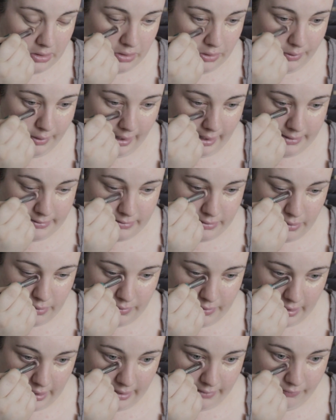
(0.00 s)
You guys know
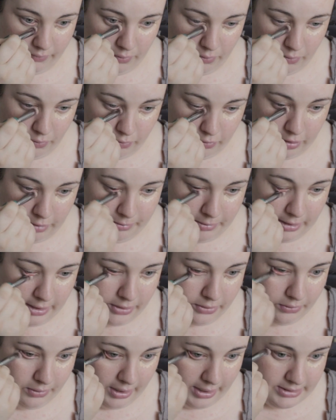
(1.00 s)
that I have horrible
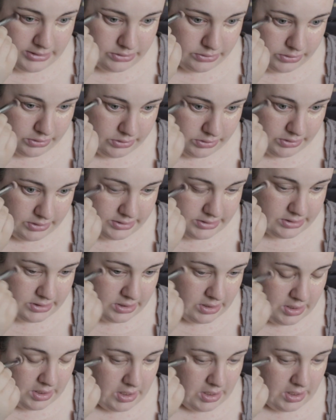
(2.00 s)
under eye circles